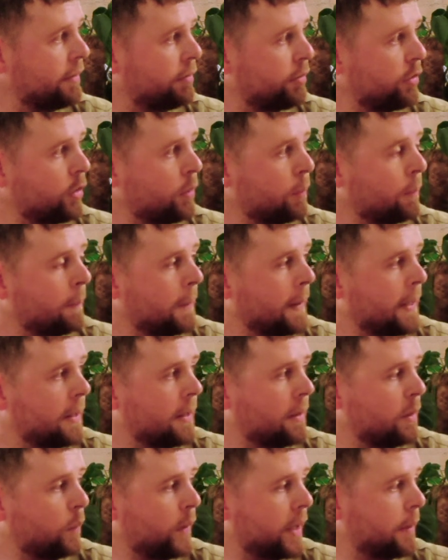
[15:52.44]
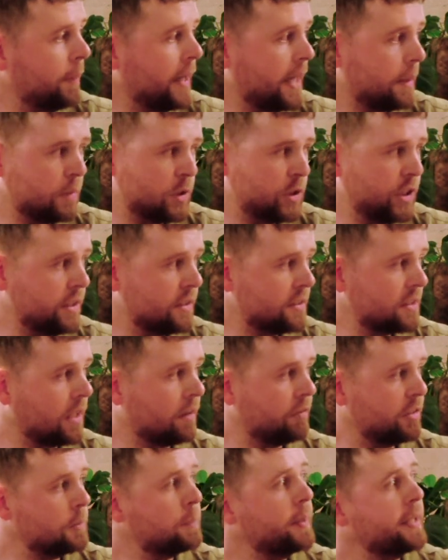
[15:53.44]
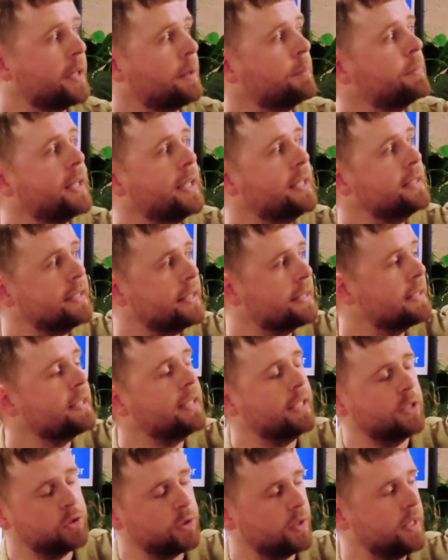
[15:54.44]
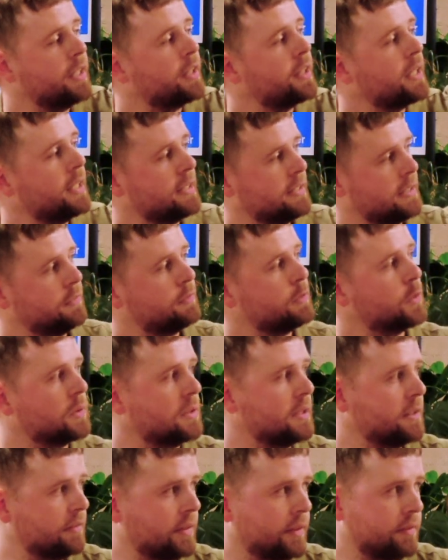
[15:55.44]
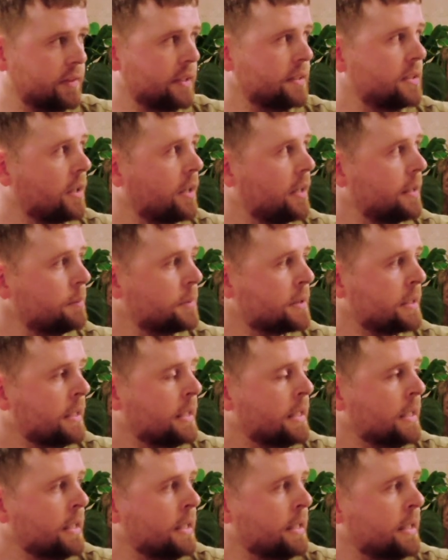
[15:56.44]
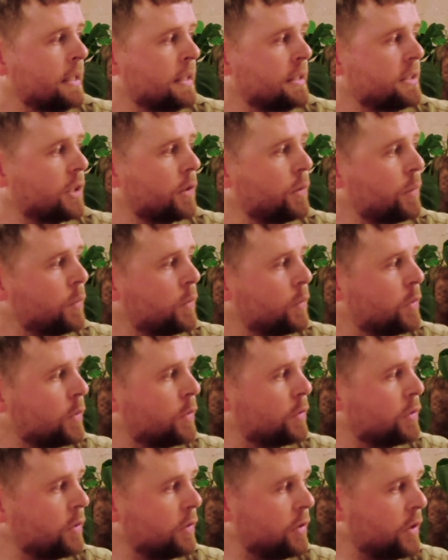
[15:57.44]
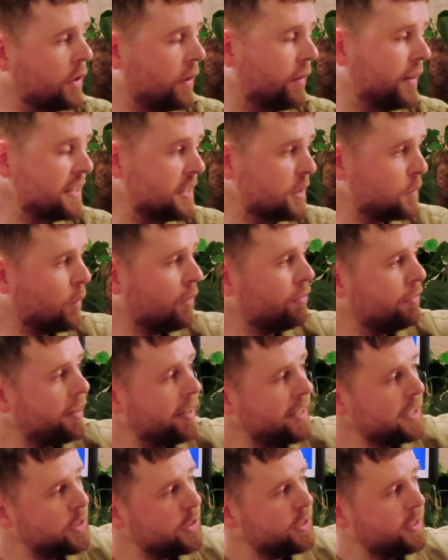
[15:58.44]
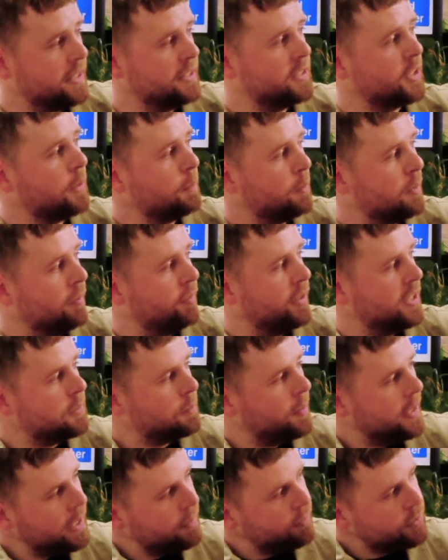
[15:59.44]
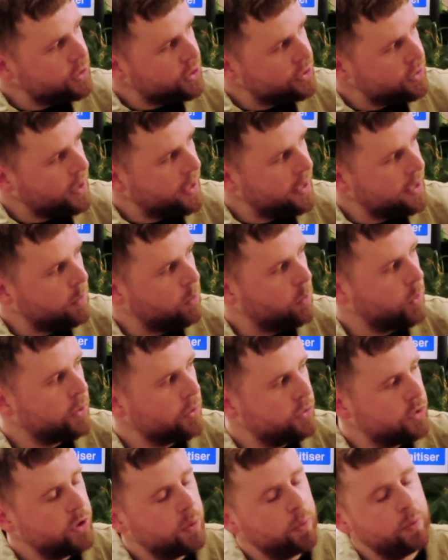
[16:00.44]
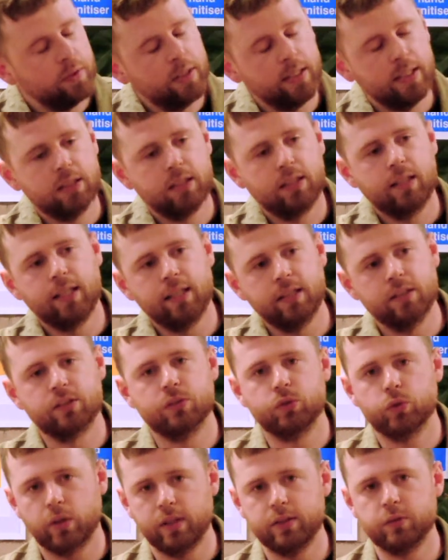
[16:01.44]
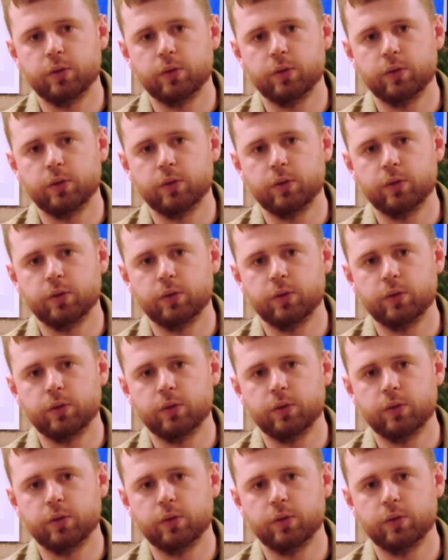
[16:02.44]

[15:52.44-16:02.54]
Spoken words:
from the Wayback Machine and stuff, it's been updated literally 30, 40, 50 times. So, you know, this is one very good example of this, but even just taking one or two of these things and trying to